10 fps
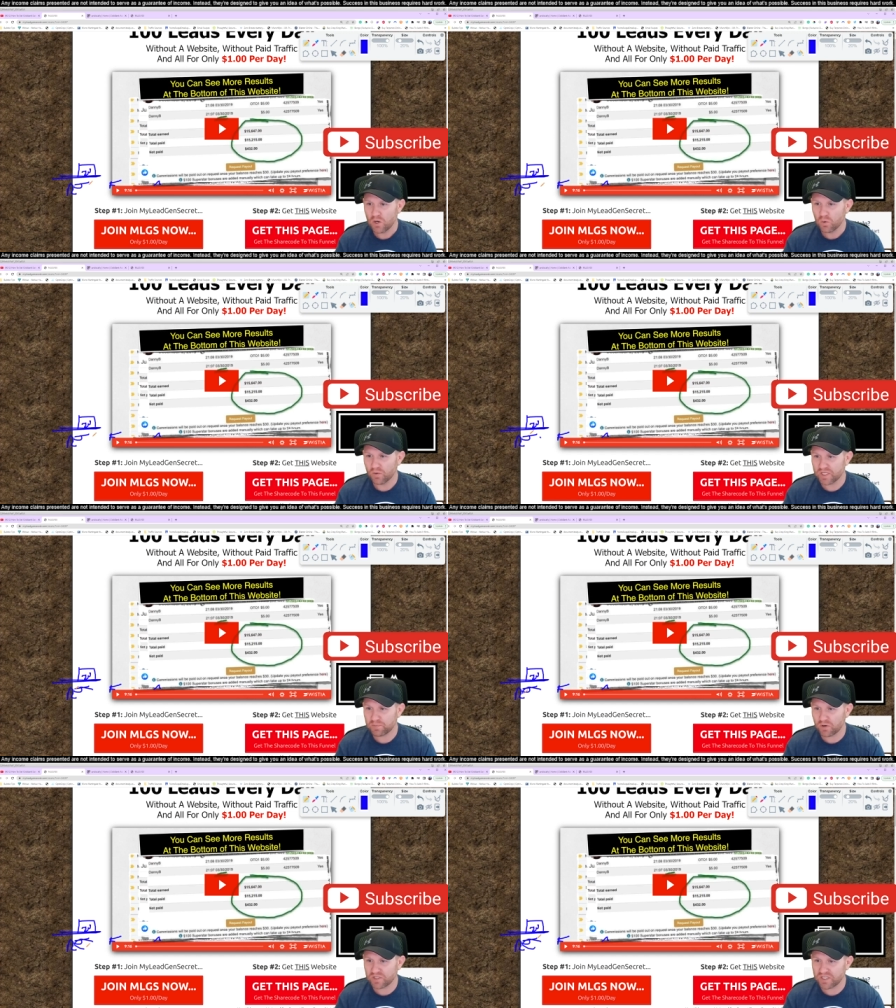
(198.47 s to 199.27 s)
Well, this
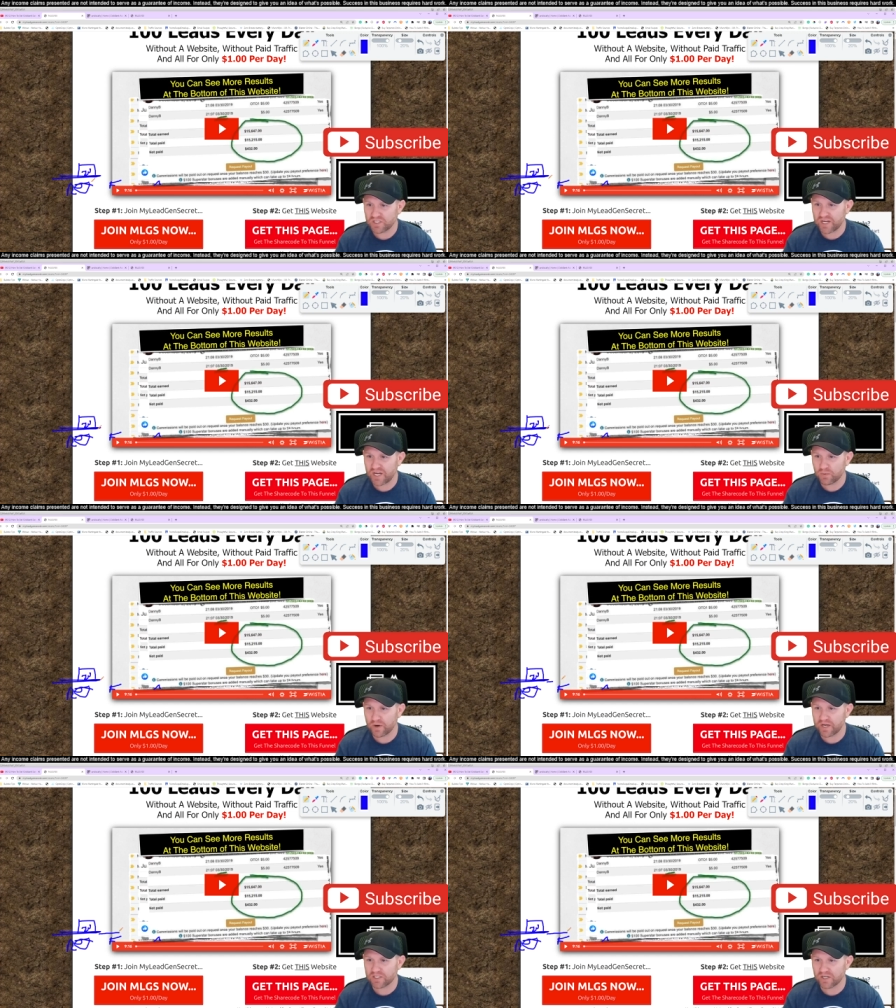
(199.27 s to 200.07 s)
person in
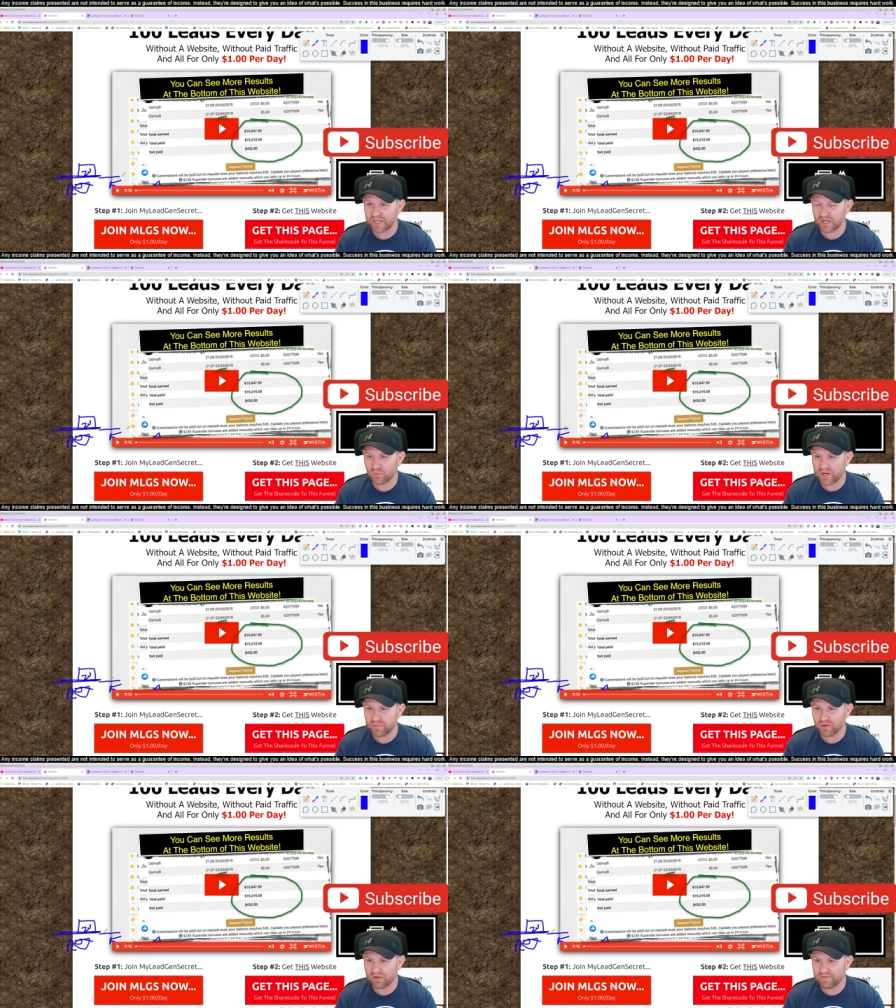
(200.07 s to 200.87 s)
January is gonna get
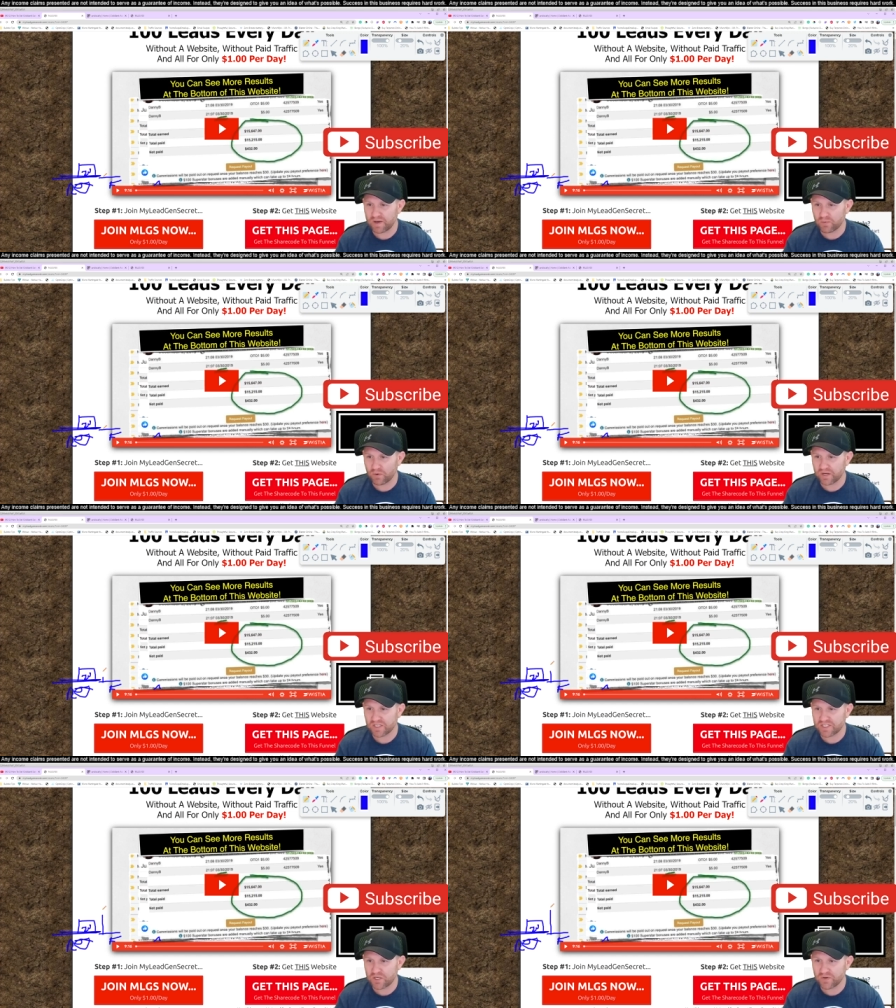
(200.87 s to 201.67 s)
rebuilt in February. And
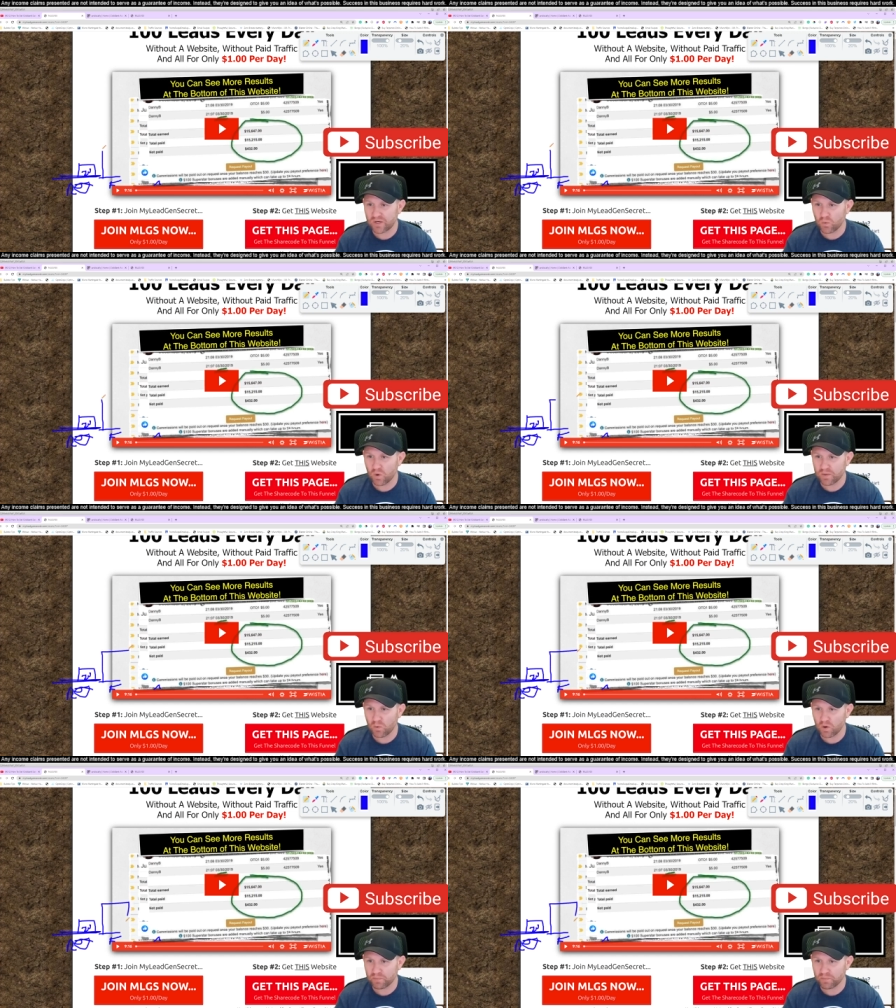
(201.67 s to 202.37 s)
let's say you get one more